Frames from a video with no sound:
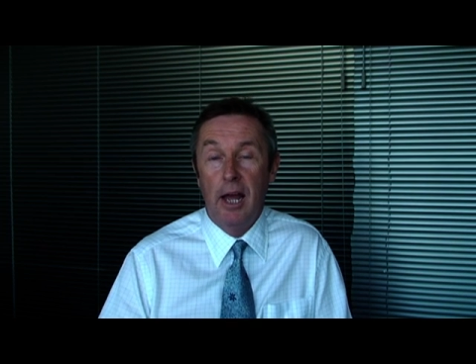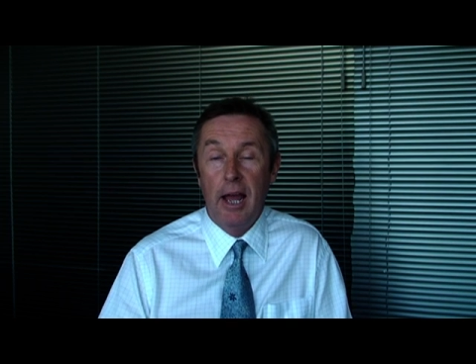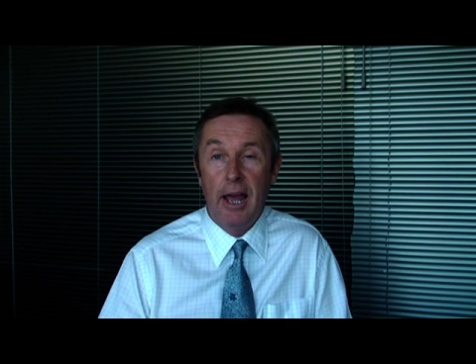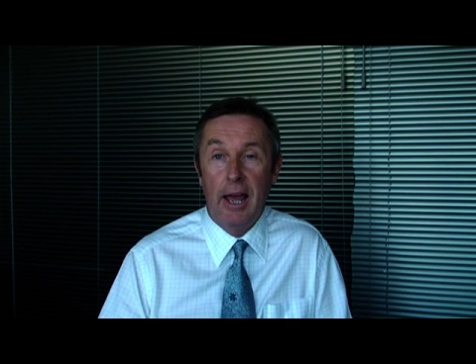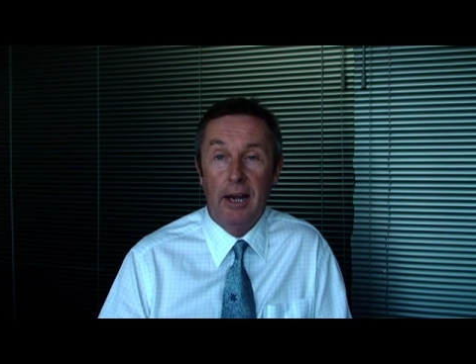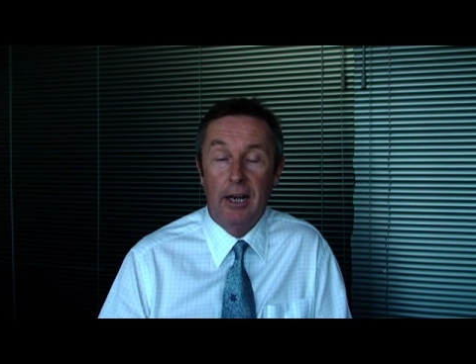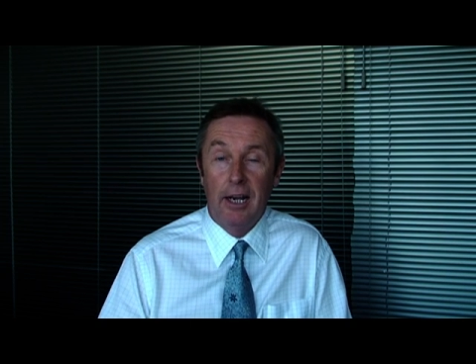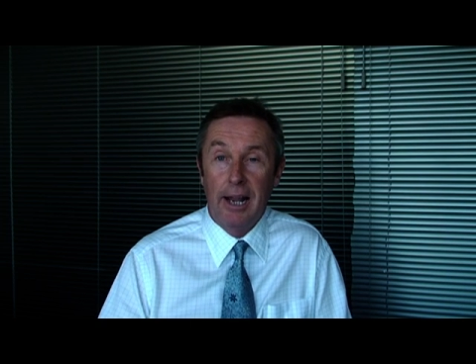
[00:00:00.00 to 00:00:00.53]

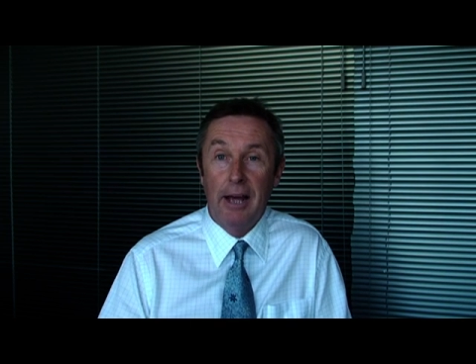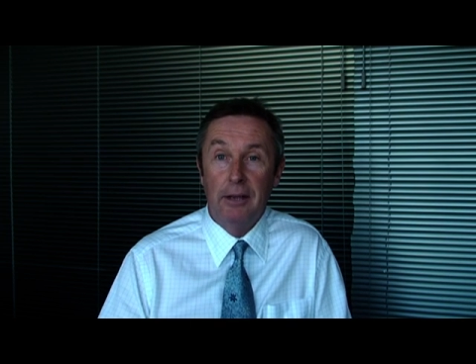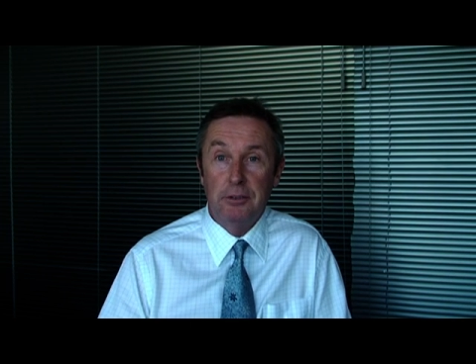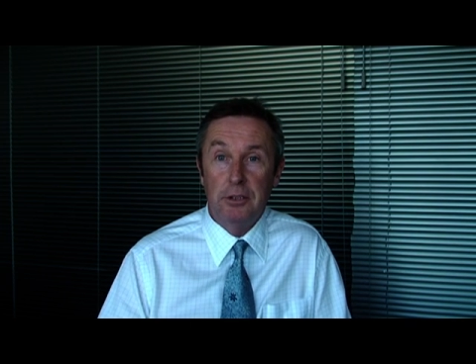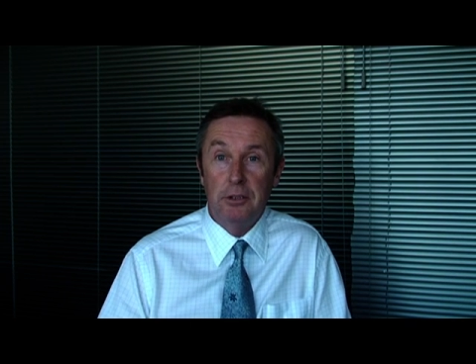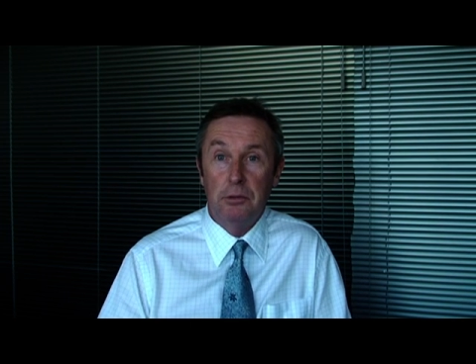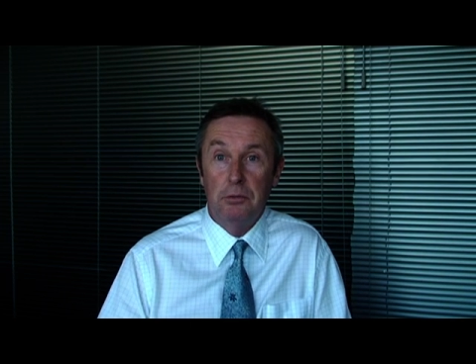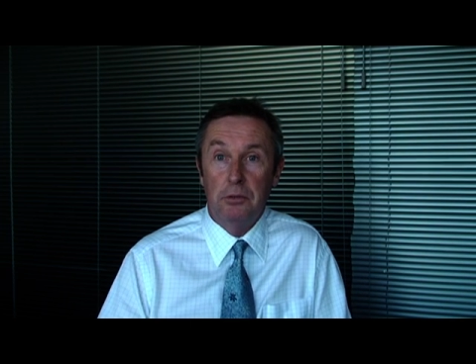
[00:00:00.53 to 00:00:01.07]
and
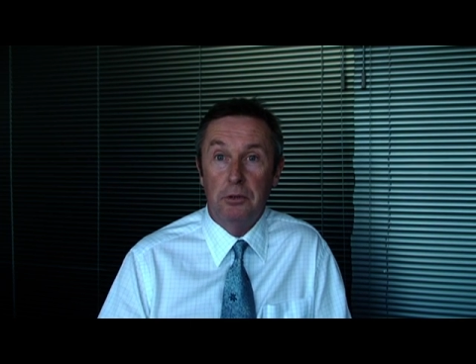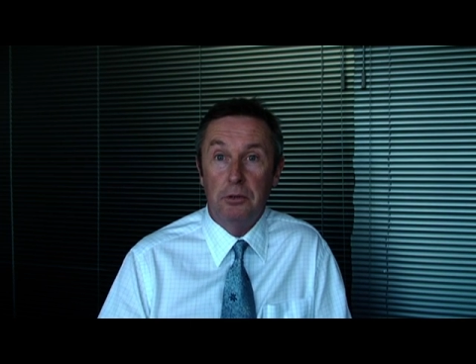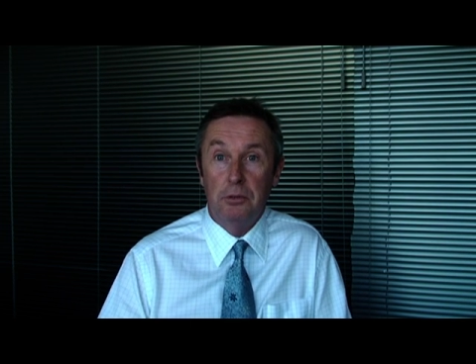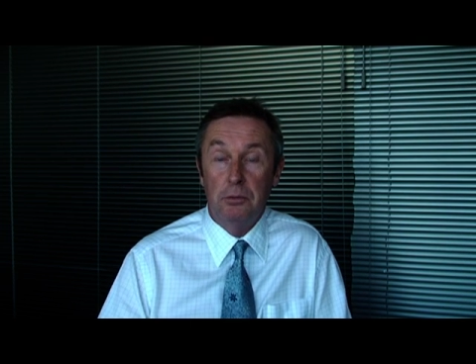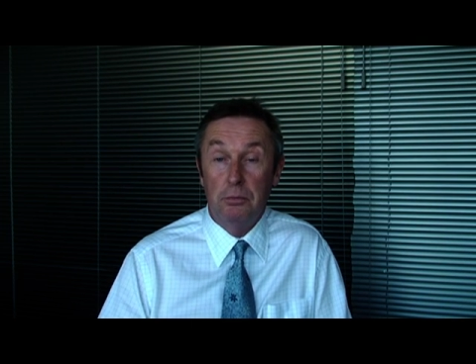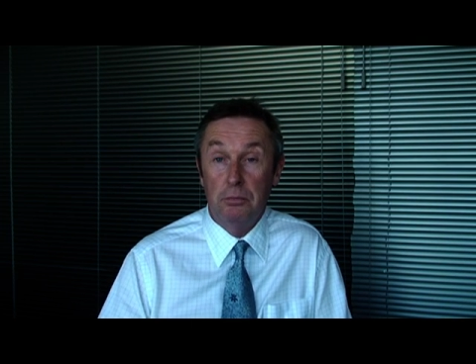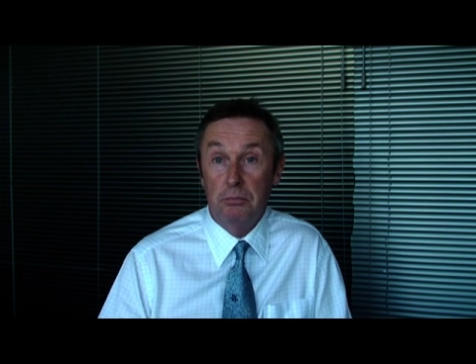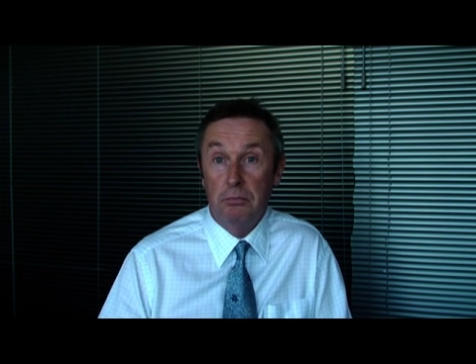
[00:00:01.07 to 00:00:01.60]
allows you
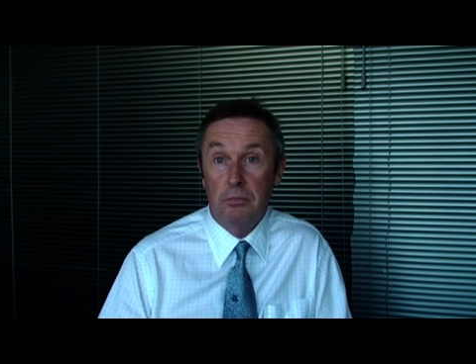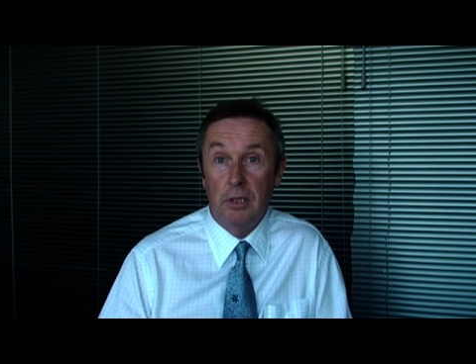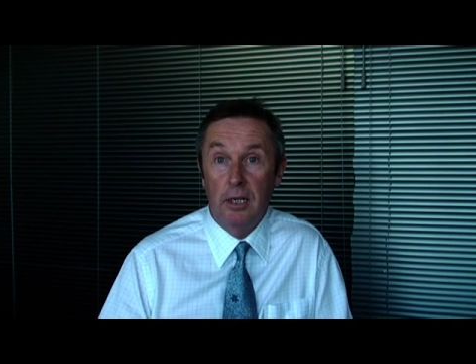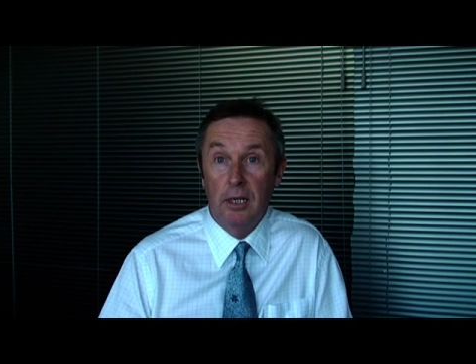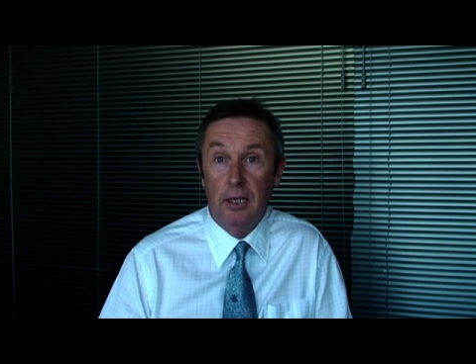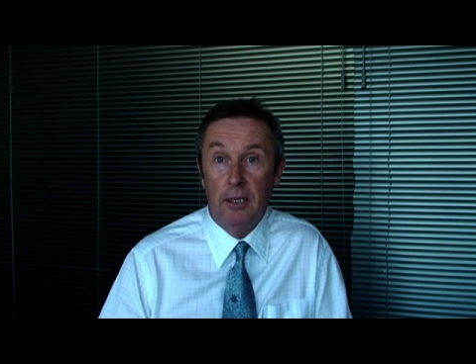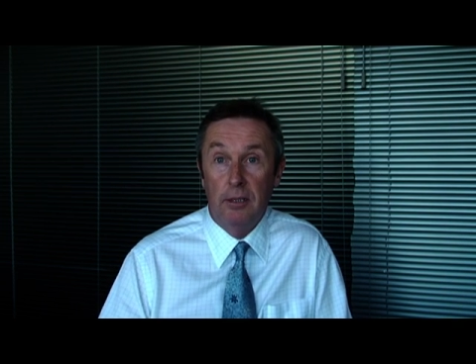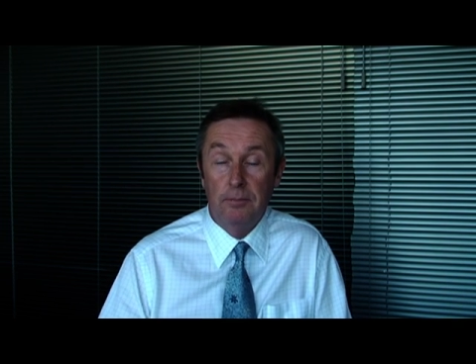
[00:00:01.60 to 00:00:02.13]
to
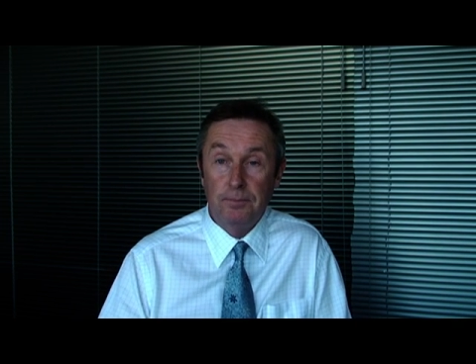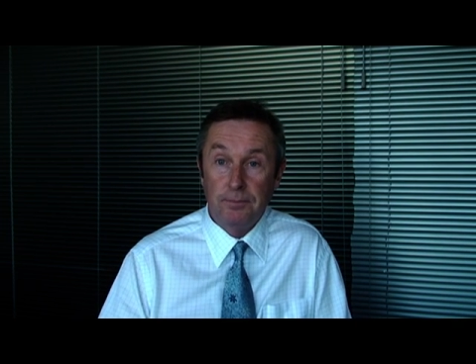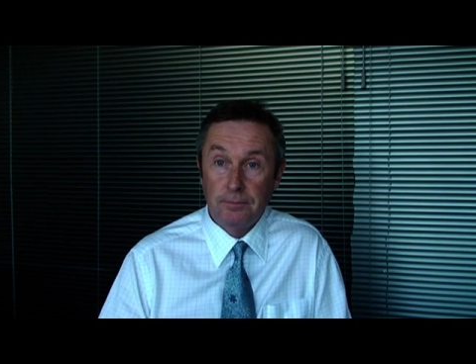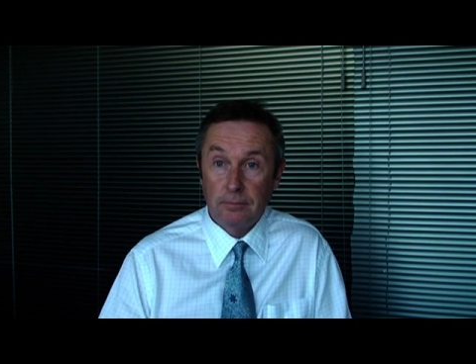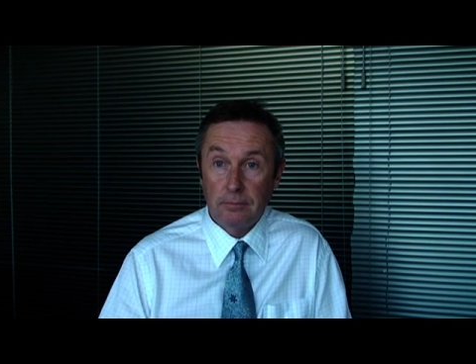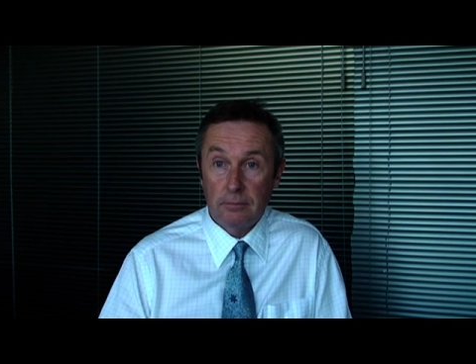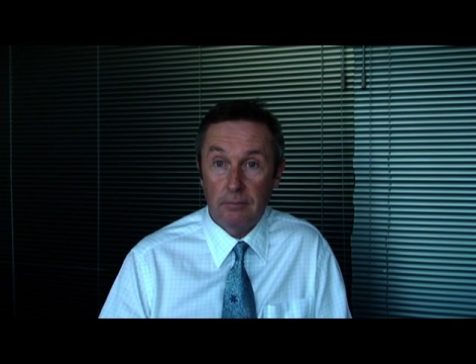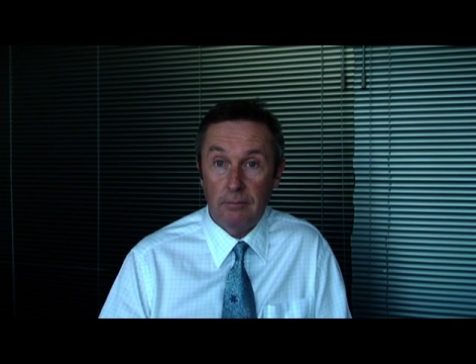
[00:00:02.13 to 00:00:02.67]

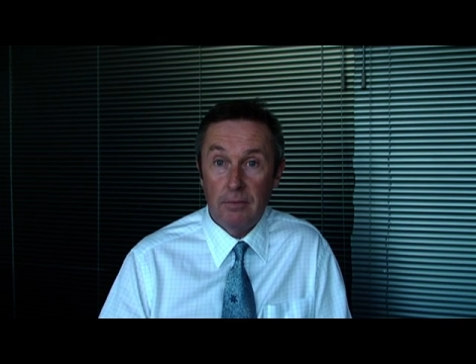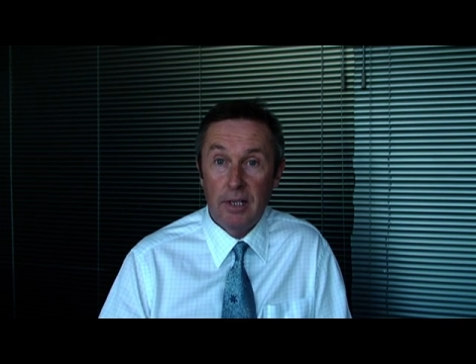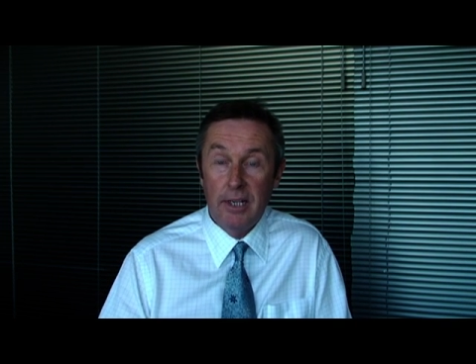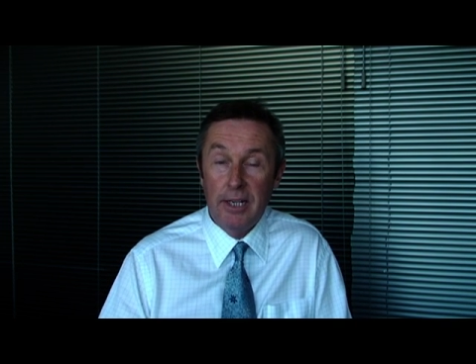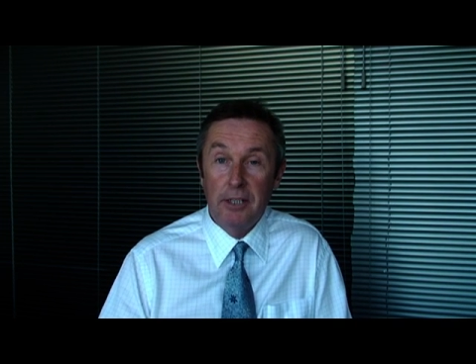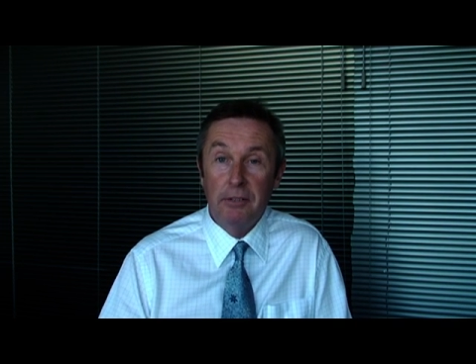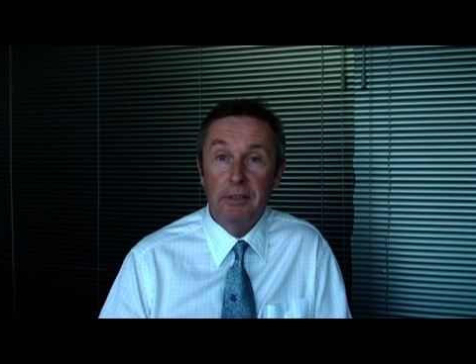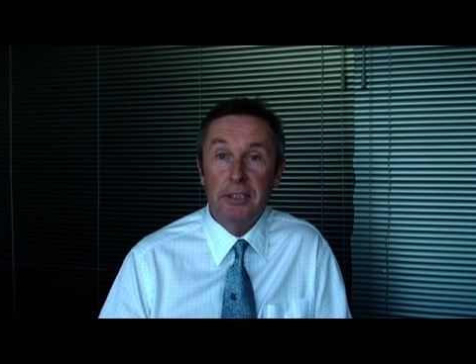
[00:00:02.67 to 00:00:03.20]

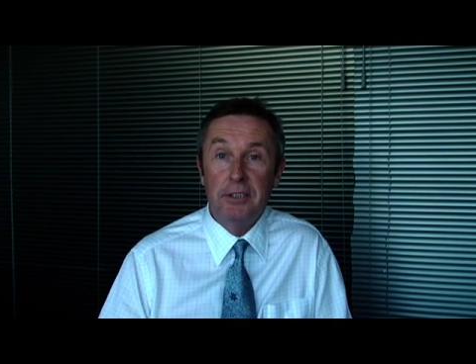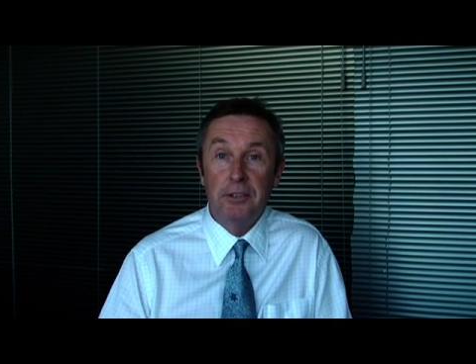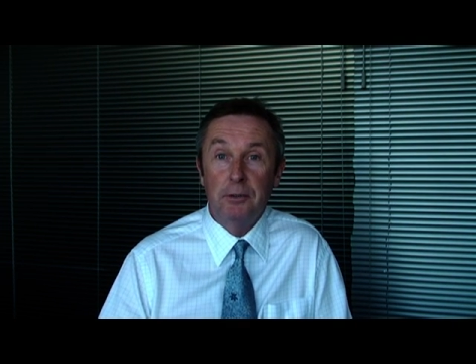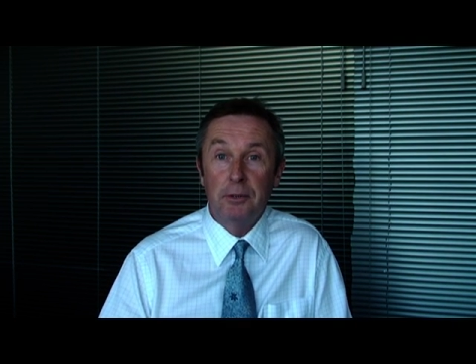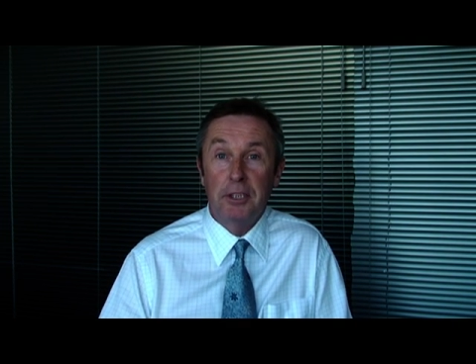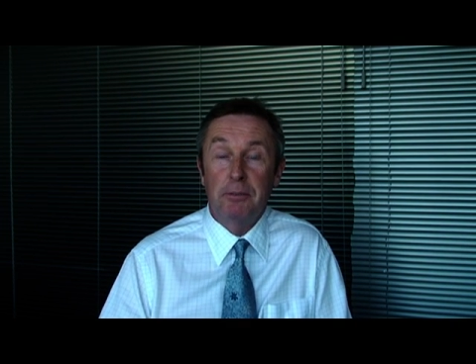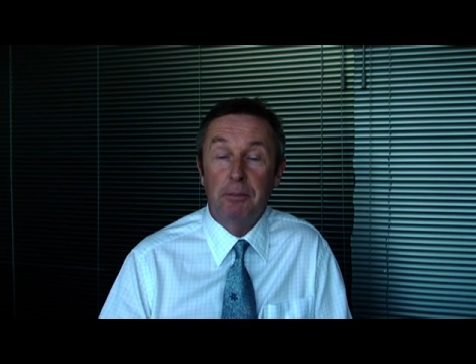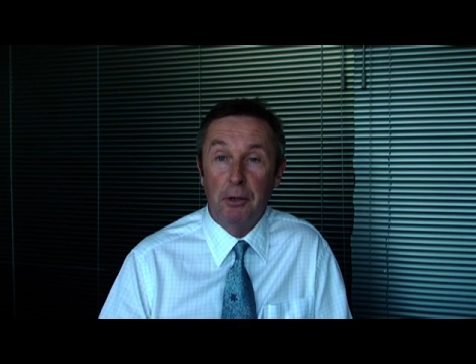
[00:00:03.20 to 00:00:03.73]
increase
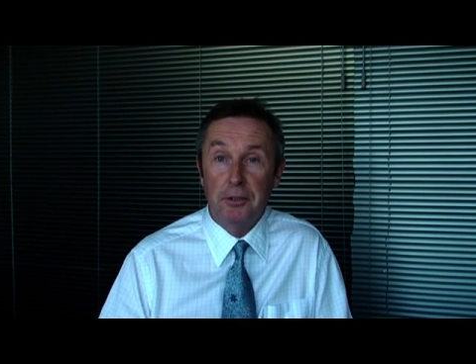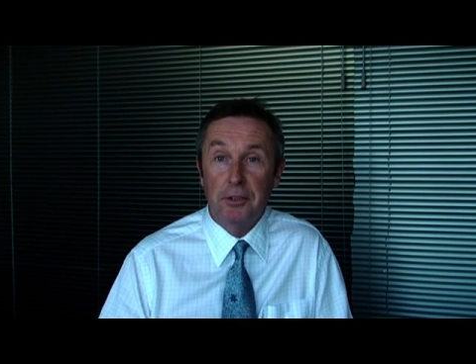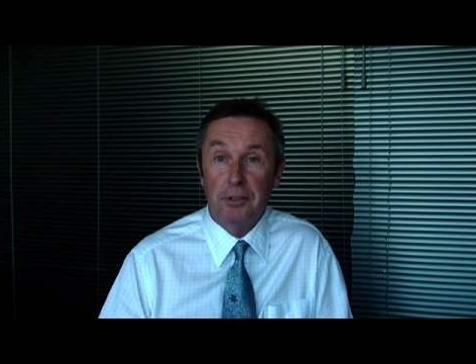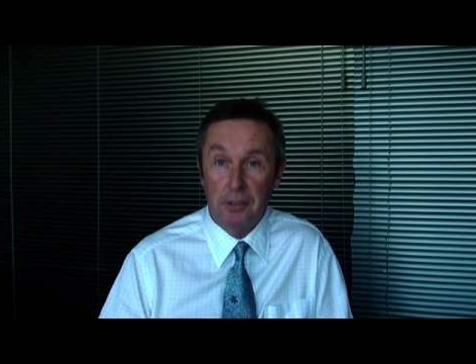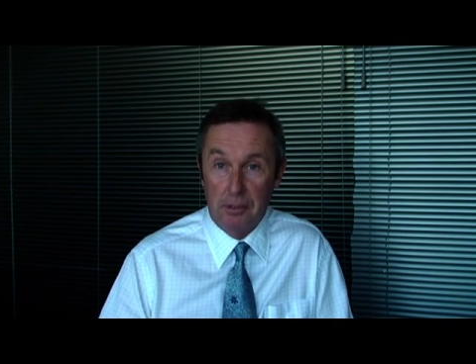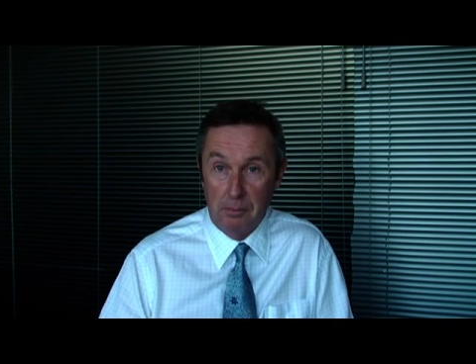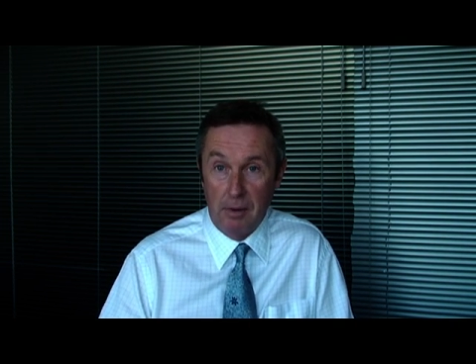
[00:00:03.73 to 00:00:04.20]
your exposure to the